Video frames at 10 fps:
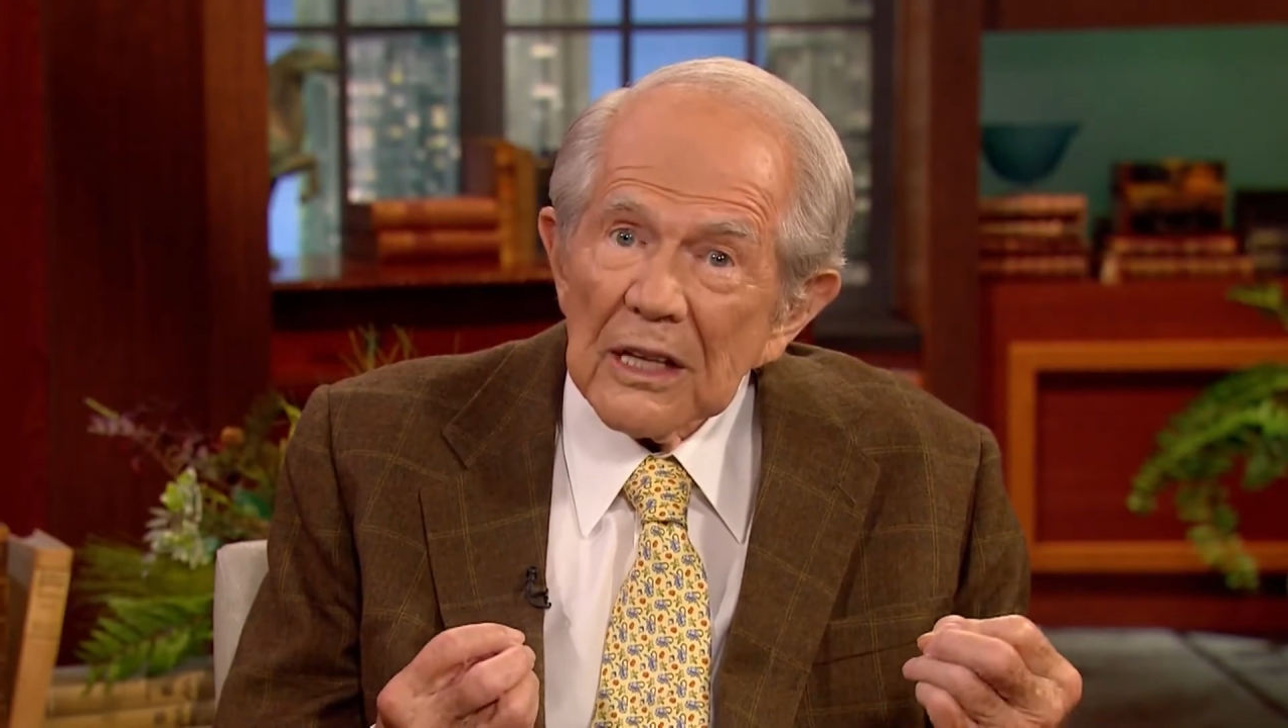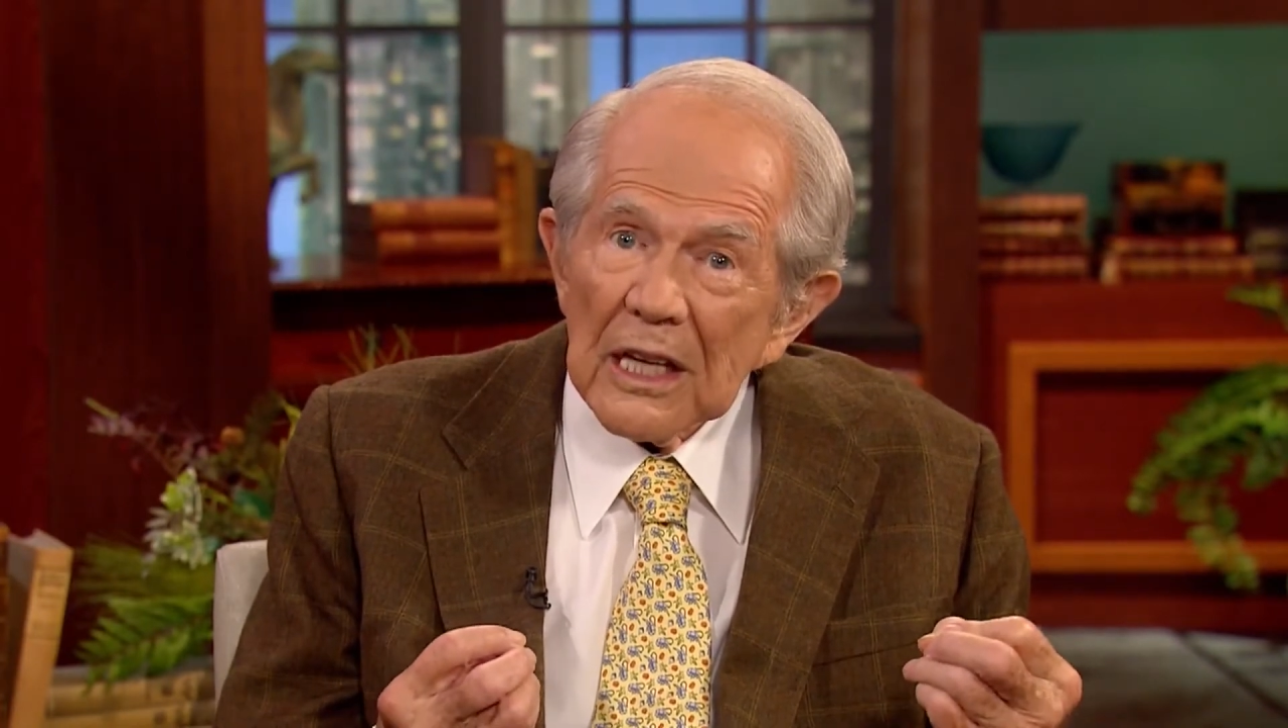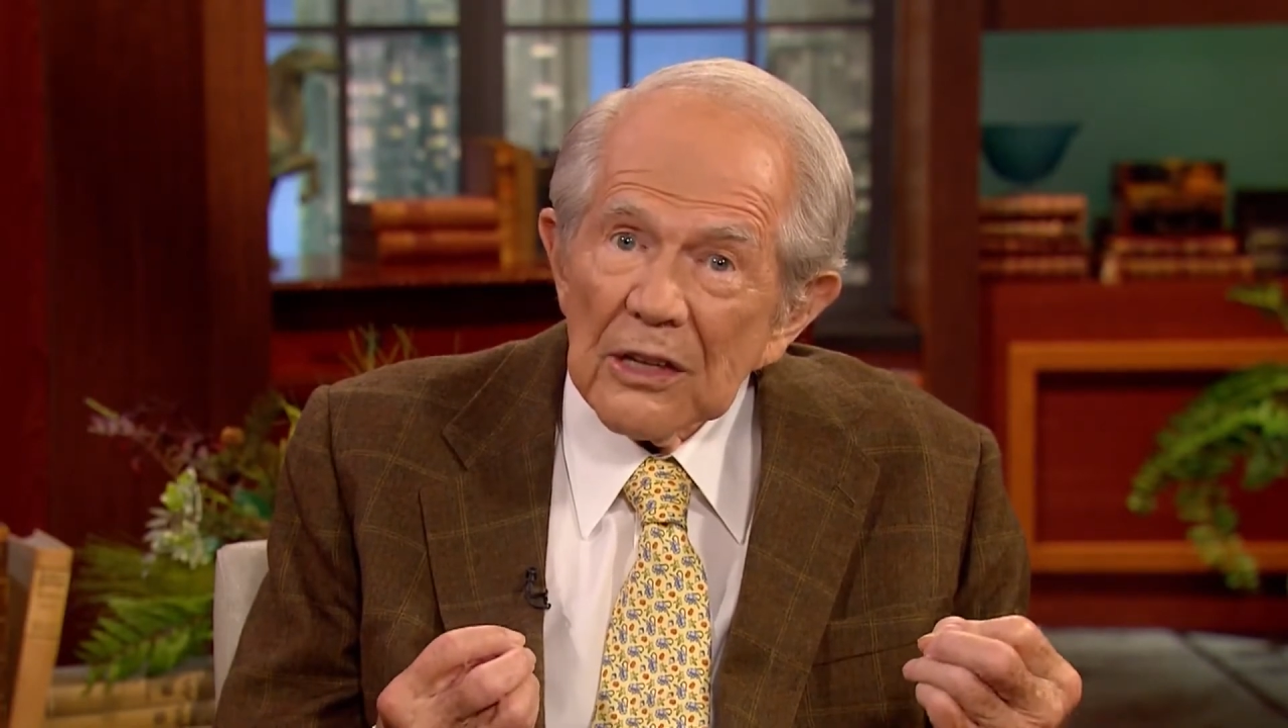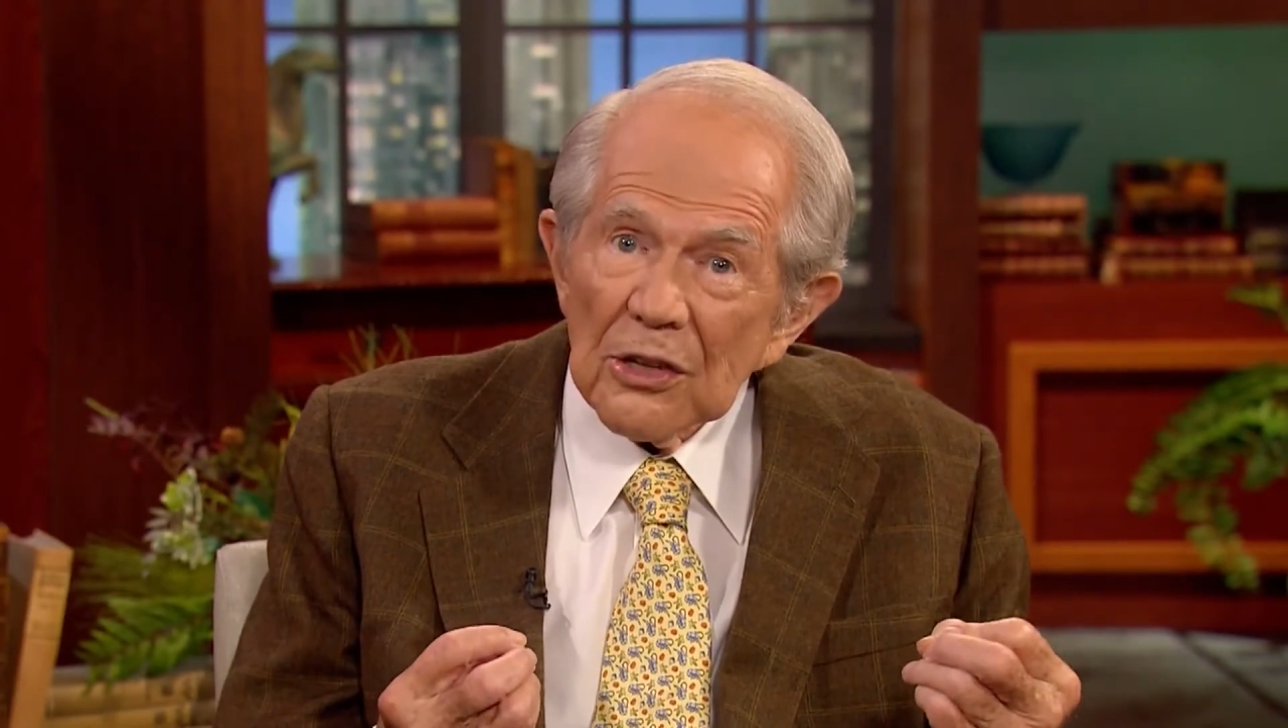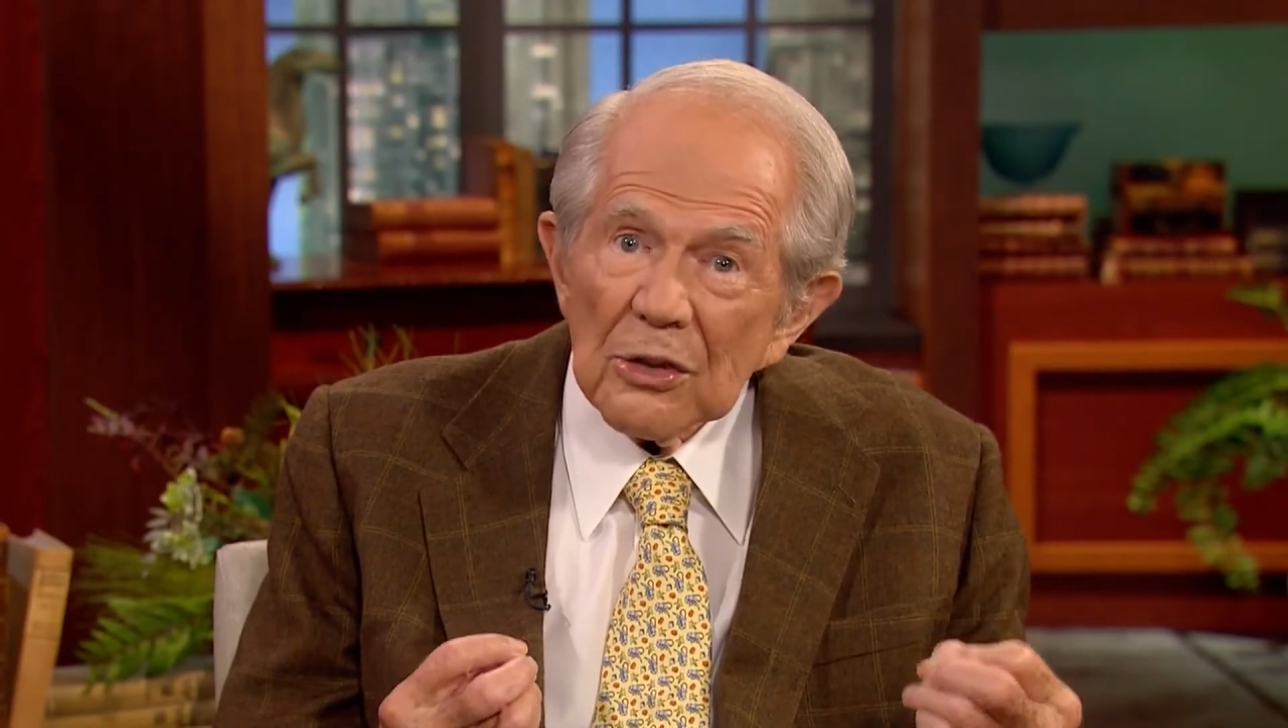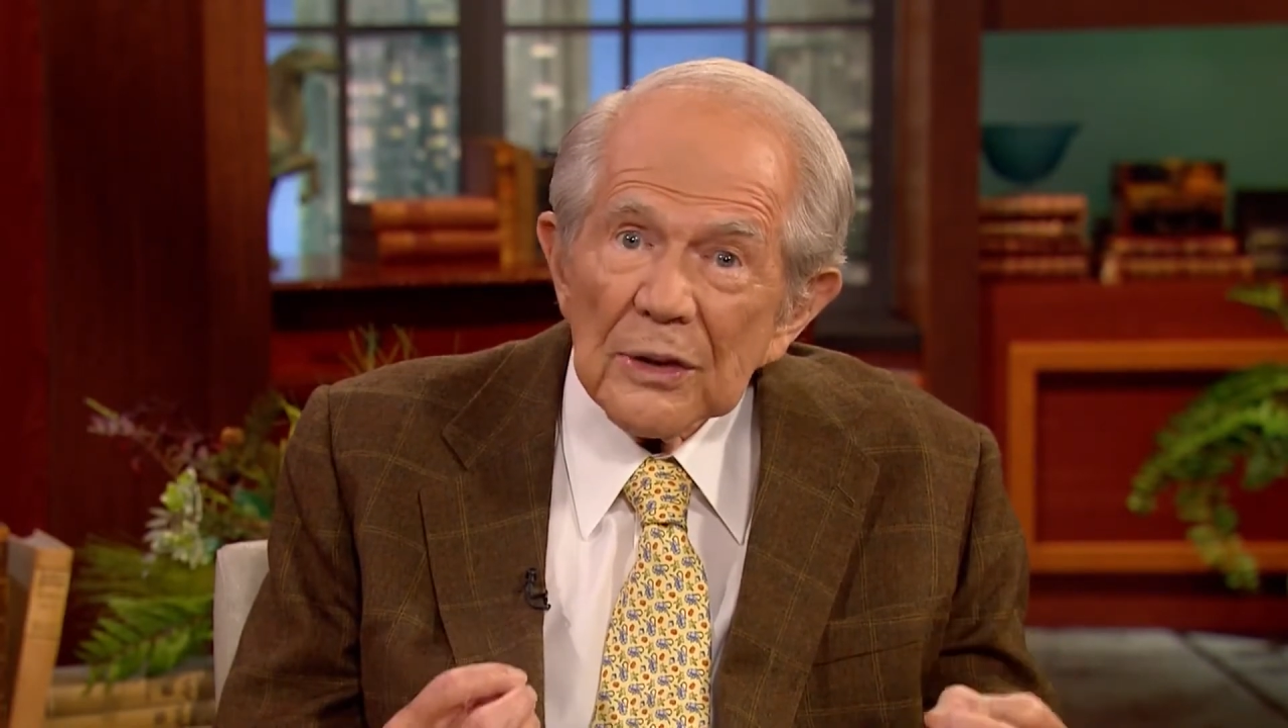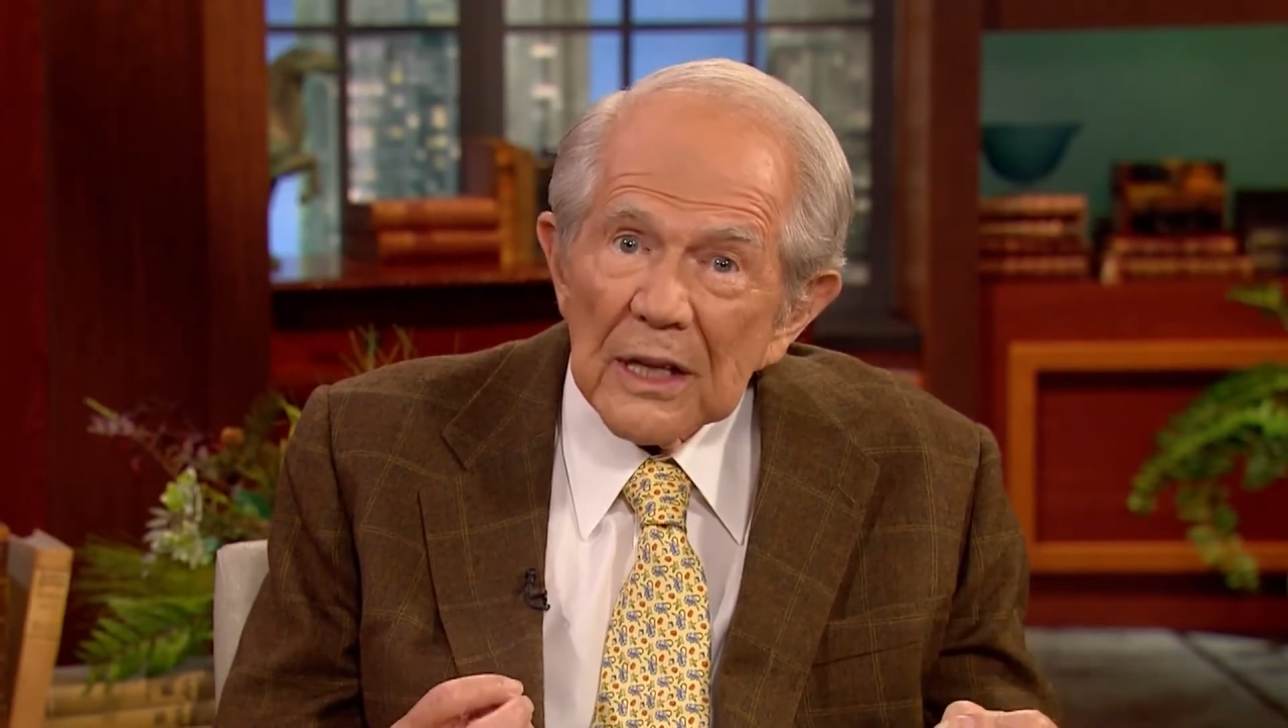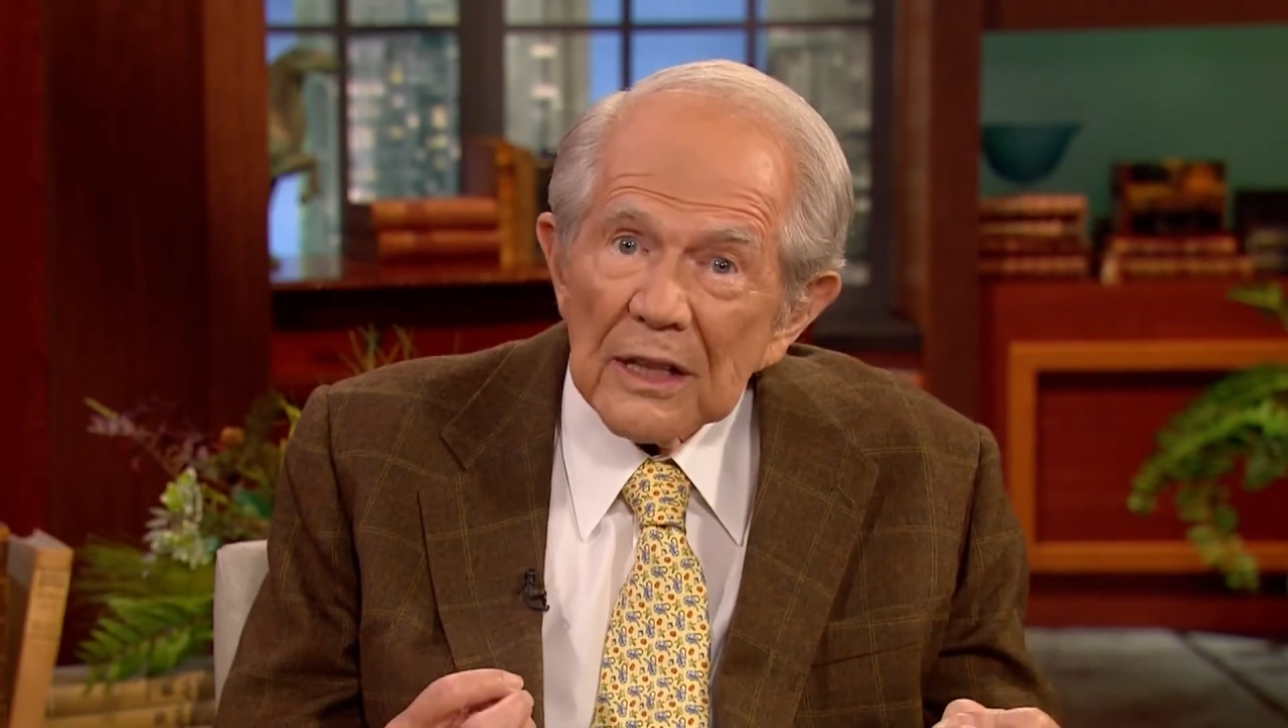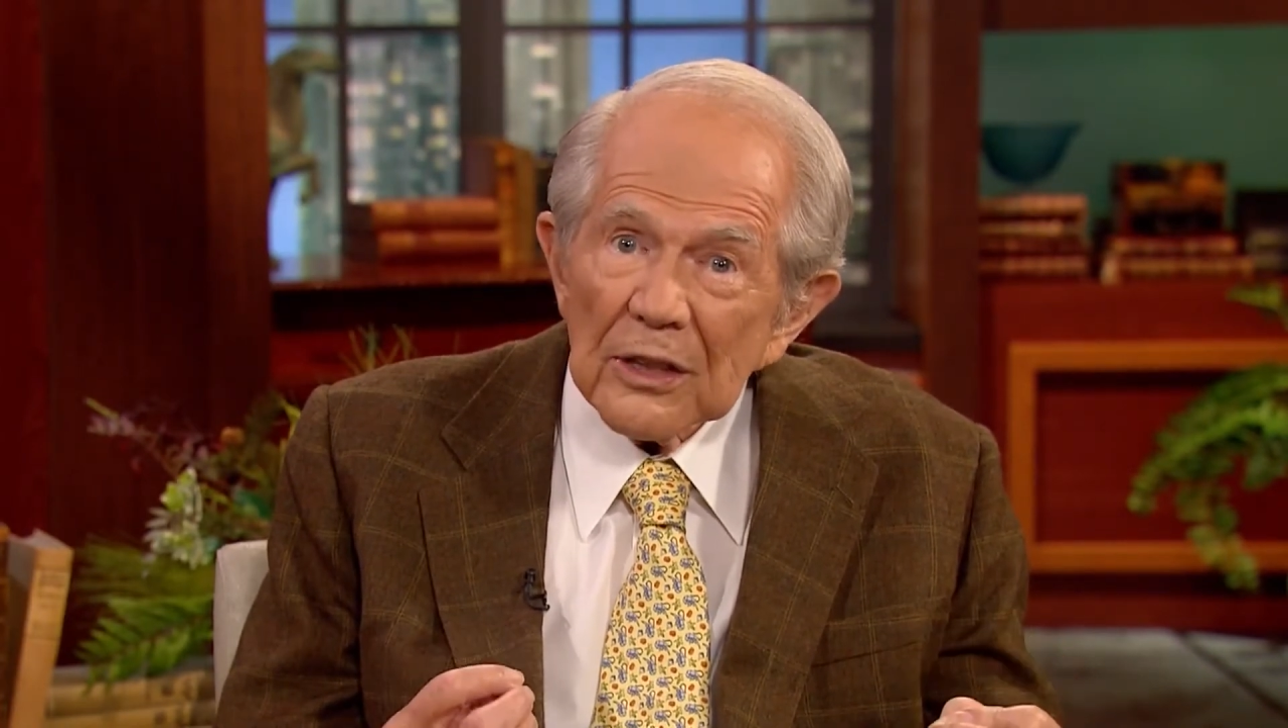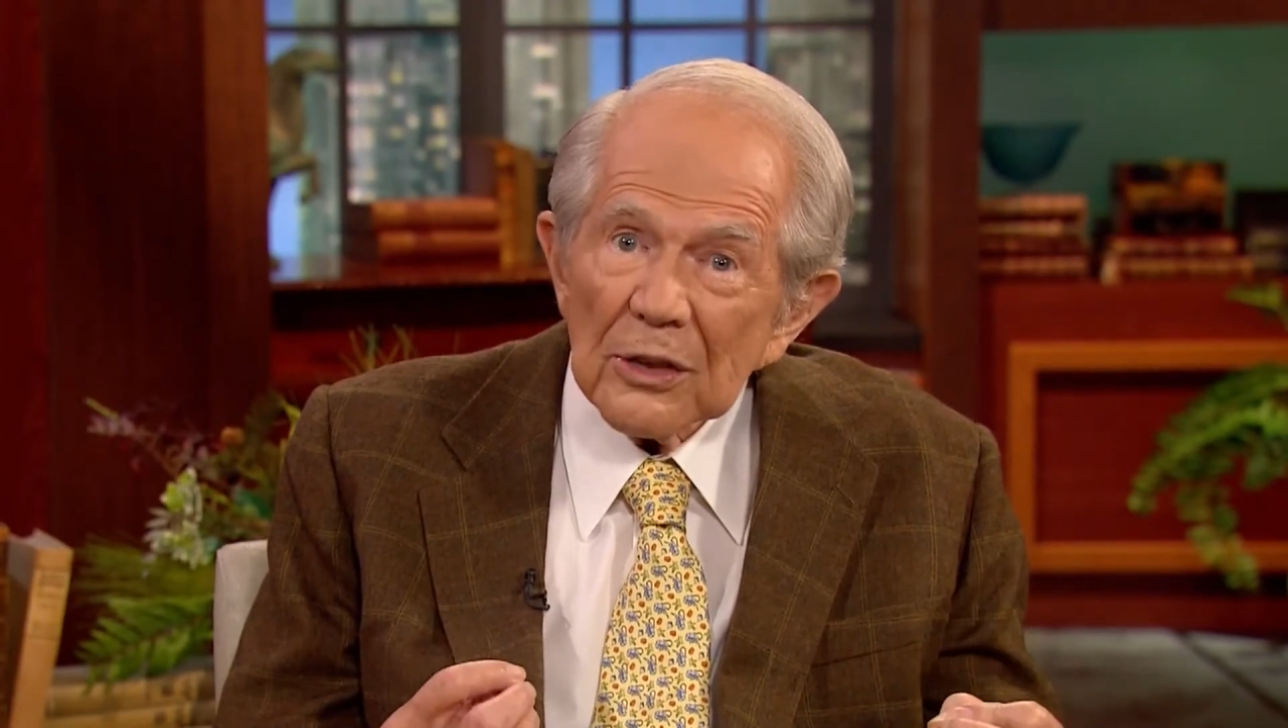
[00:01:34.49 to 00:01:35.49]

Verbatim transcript: he knew he had the